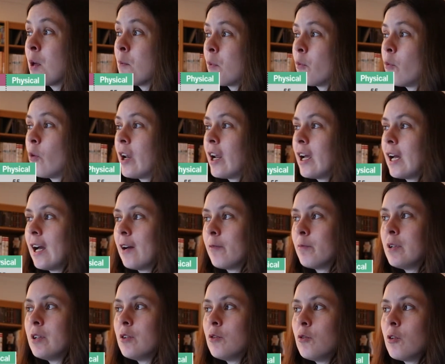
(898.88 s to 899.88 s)
But what I
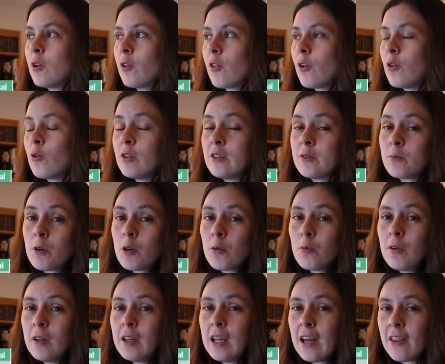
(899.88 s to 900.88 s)
have been doing though is
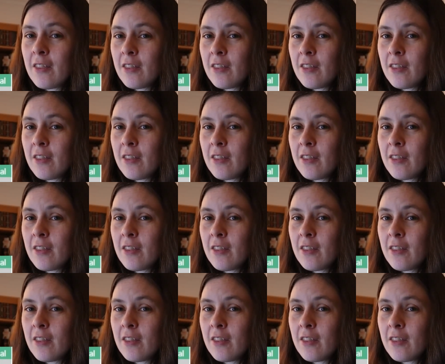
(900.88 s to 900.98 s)
probably, I